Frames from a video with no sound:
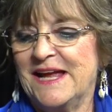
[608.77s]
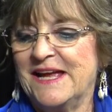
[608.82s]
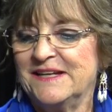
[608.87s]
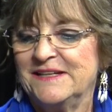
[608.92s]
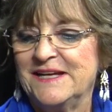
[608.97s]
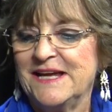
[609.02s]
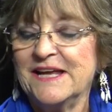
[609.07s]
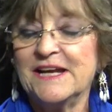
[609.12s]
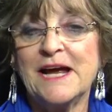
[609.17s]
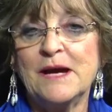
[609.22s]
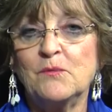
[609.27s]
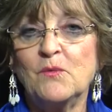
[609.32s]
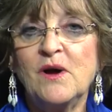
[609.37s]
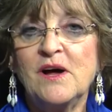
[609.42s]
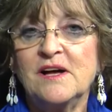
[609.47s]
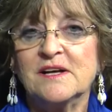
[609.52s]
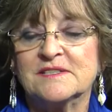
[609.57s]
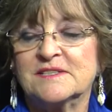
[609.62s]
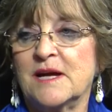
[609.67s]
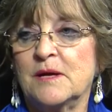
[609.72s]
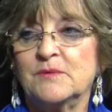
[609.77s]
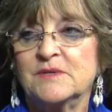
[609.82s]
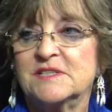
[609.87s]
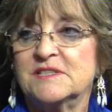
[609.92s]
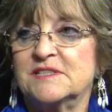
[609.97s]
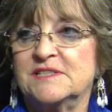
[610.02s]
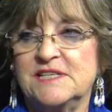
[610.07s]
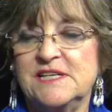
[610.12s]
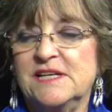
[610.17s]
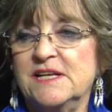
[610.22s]
And, and I was, I was
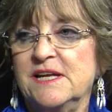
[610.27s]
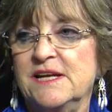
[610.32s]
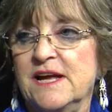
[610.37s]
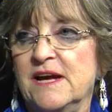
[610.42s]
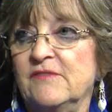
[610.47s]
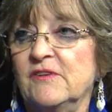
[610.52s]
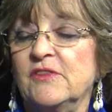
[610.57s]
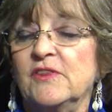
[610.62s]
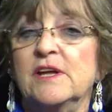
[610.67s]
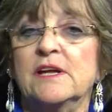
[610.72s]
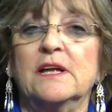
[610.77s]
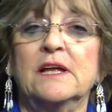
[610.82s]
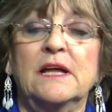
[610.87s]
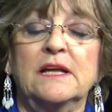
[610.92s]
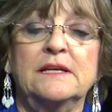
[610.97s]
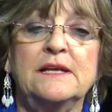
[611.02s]
seeking everything.